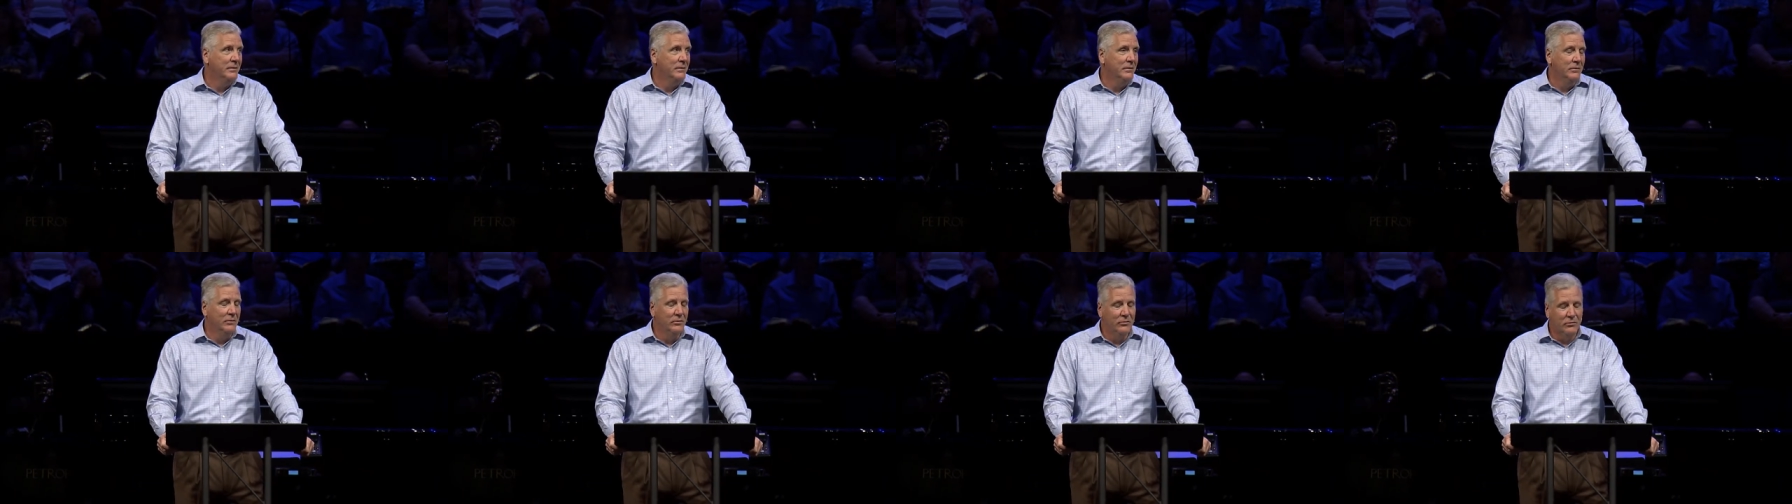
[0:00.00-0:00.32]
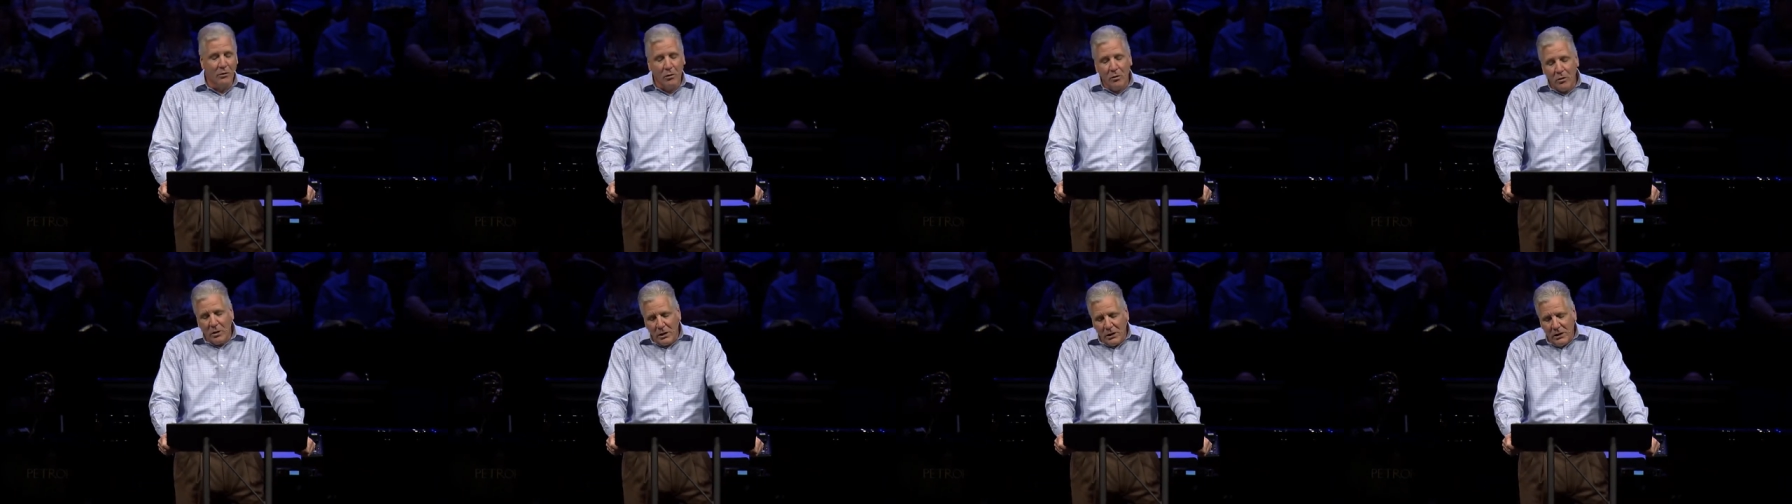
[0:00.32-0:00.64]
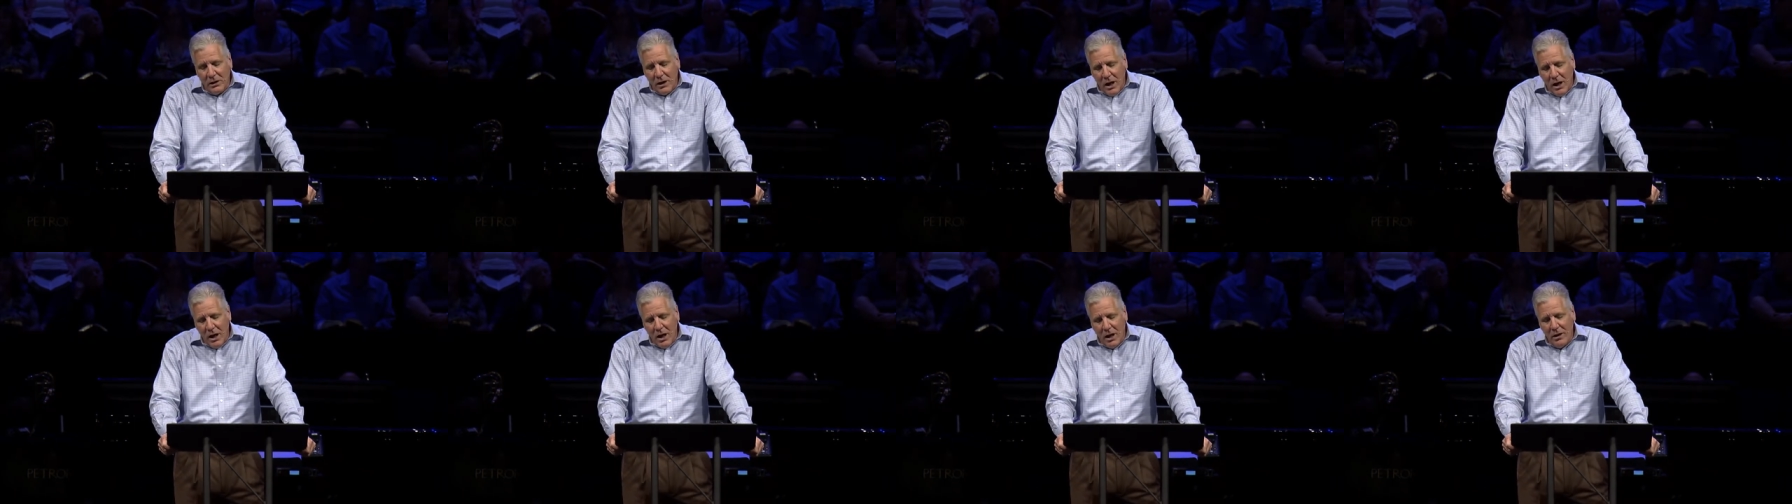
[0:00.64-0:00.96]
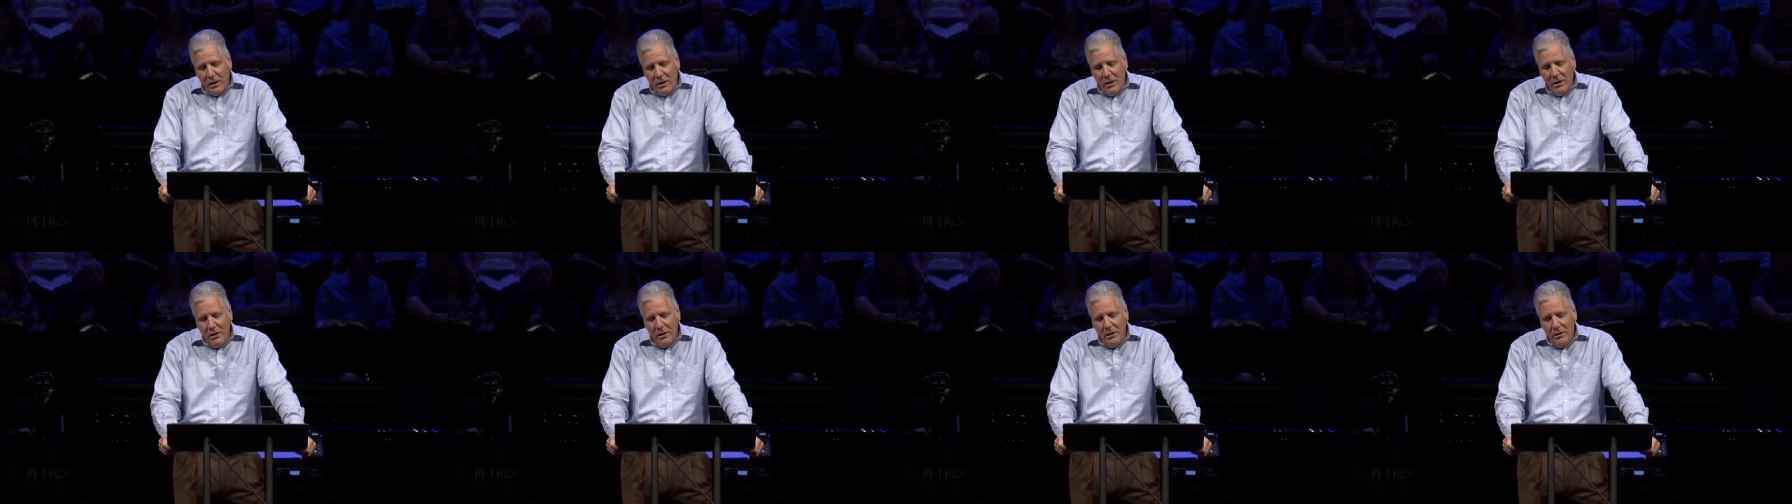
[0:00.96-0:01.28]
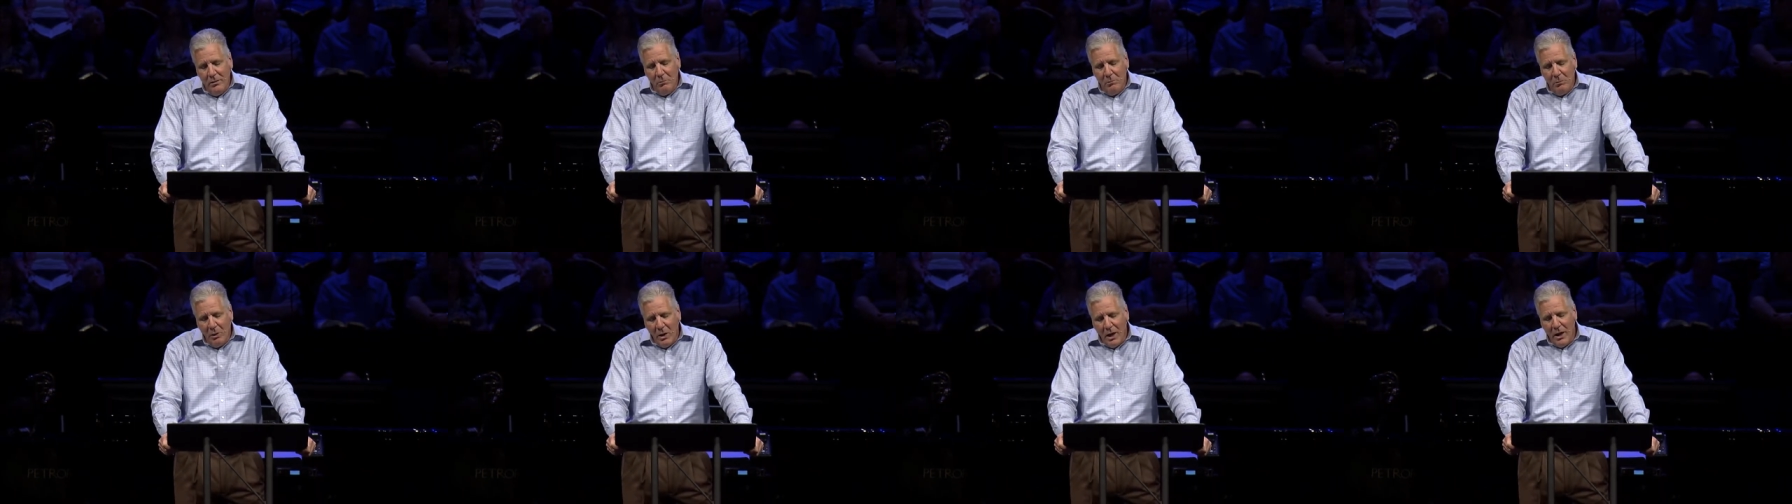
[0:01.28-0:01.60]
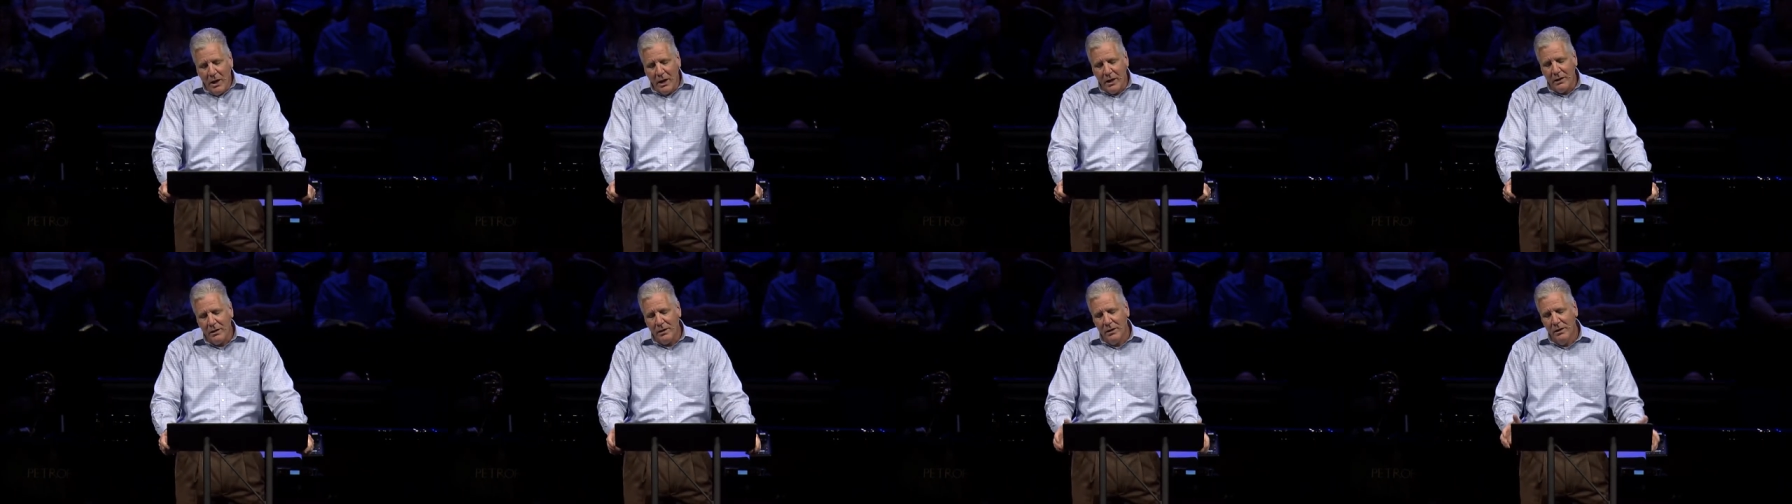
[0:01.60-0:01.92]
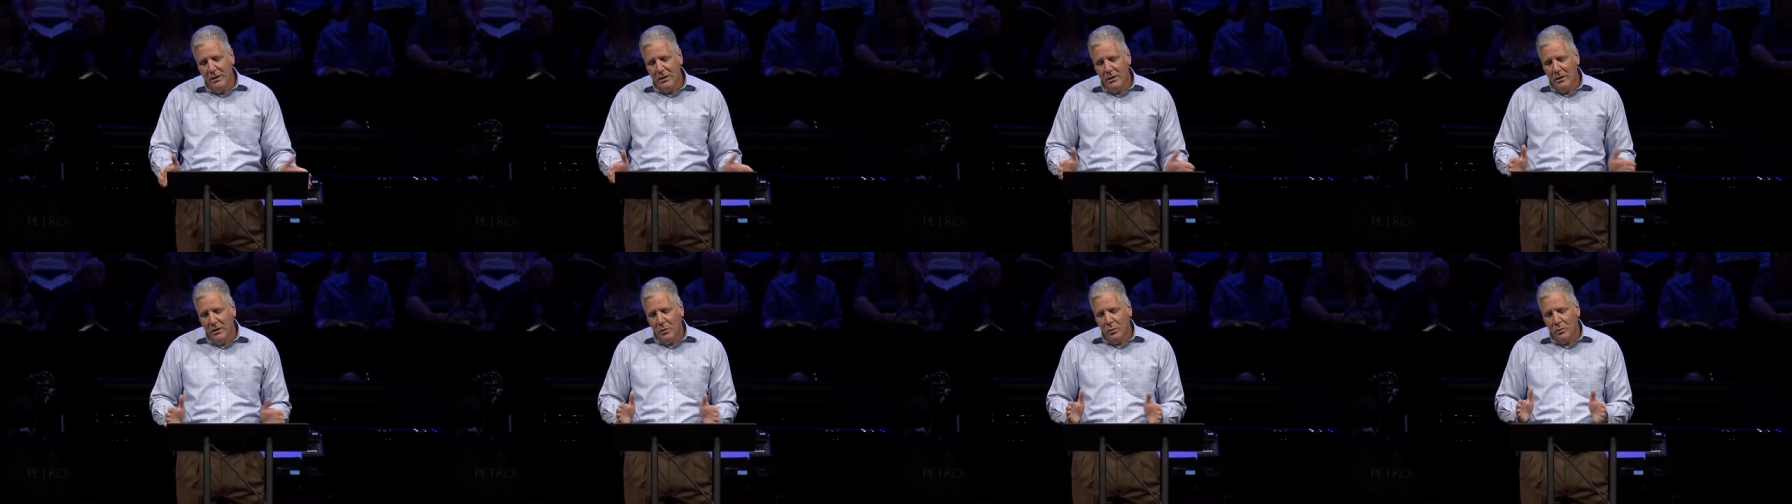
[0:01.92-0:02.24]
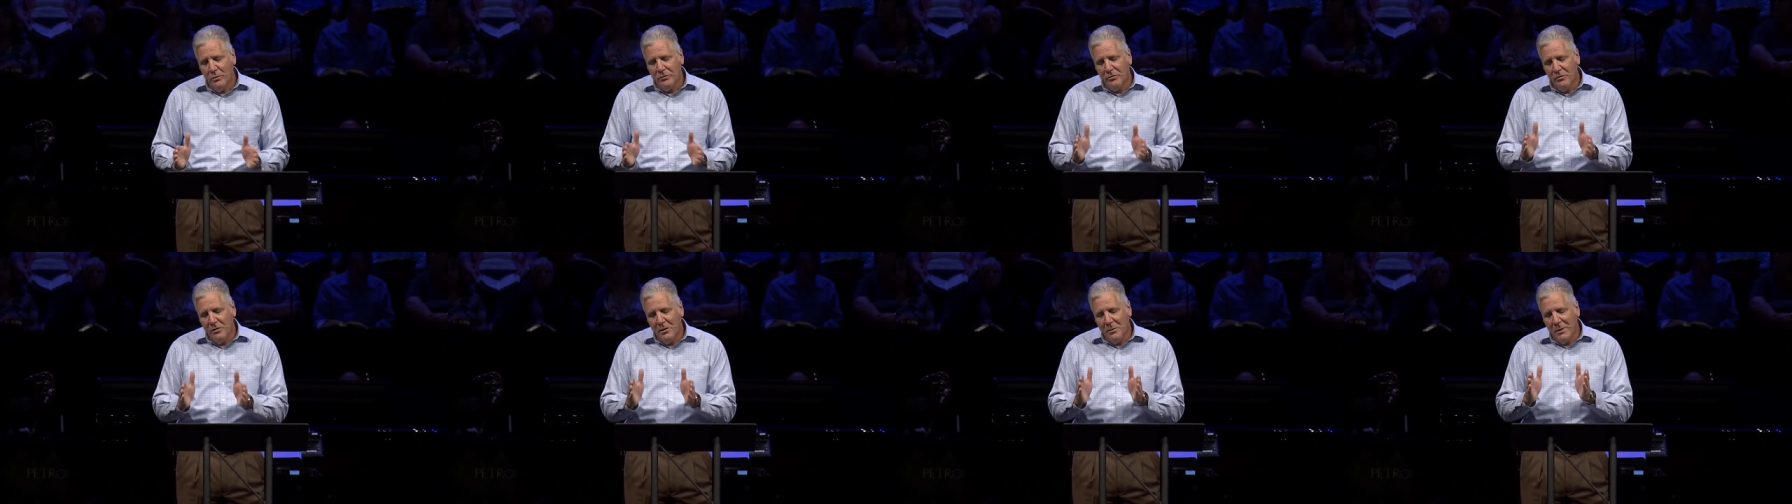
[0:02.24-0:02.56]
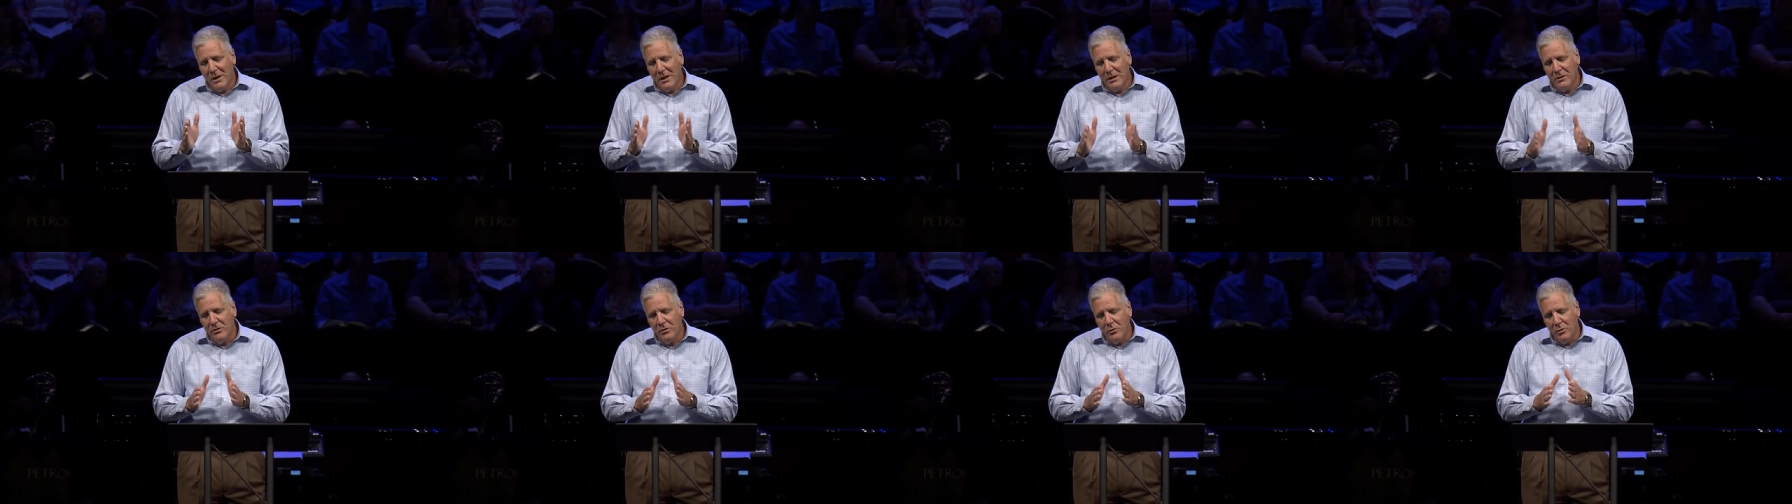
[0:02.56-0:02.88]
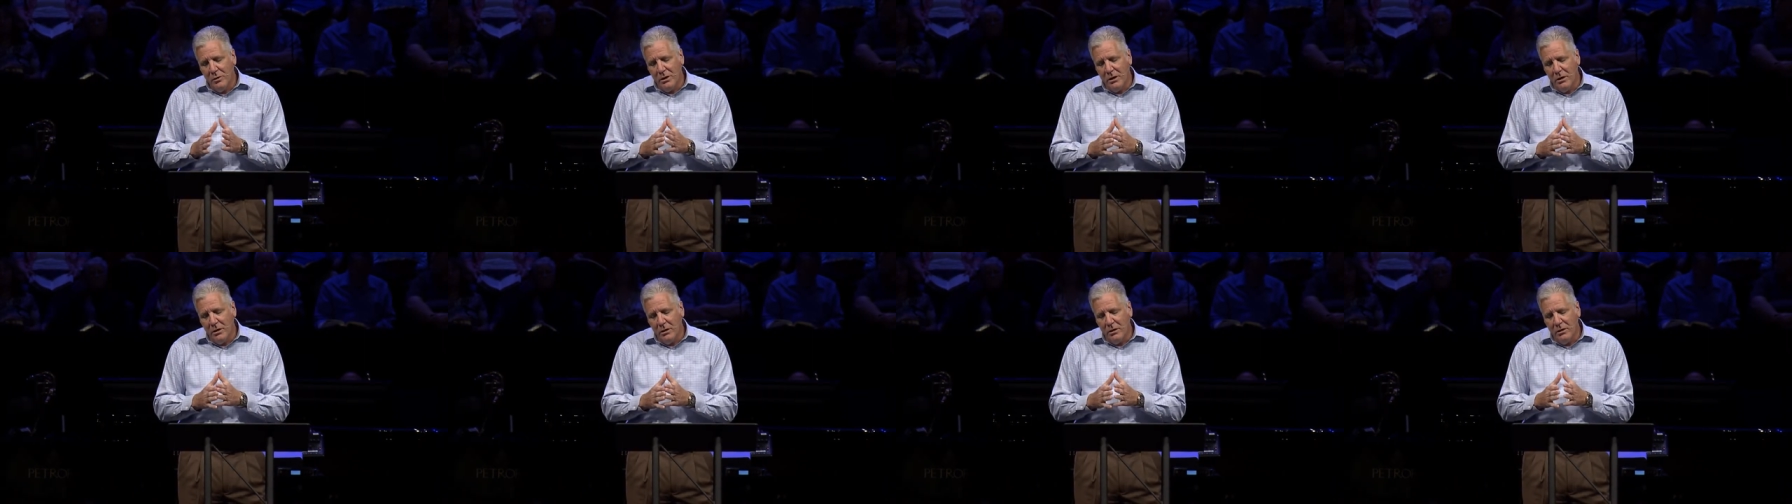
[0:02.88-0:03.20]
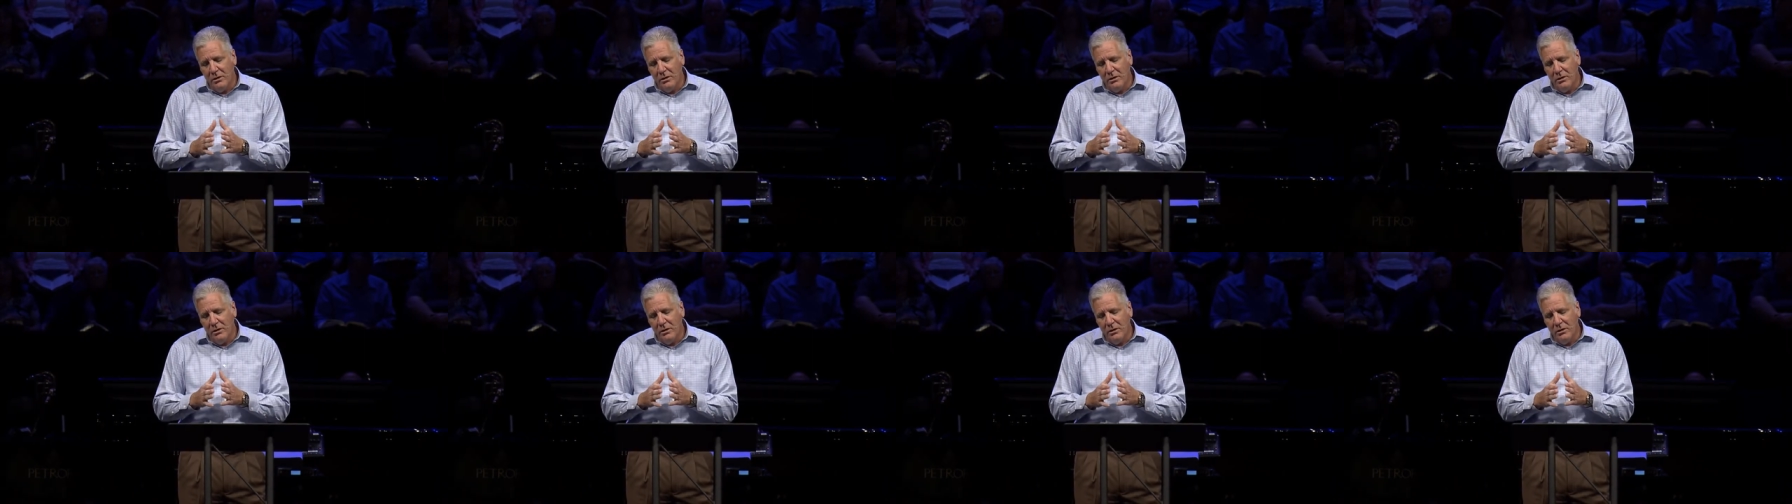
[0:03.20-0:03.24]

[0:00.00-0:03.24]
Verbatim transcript: Certainly not. But what's Nehemiah doing here?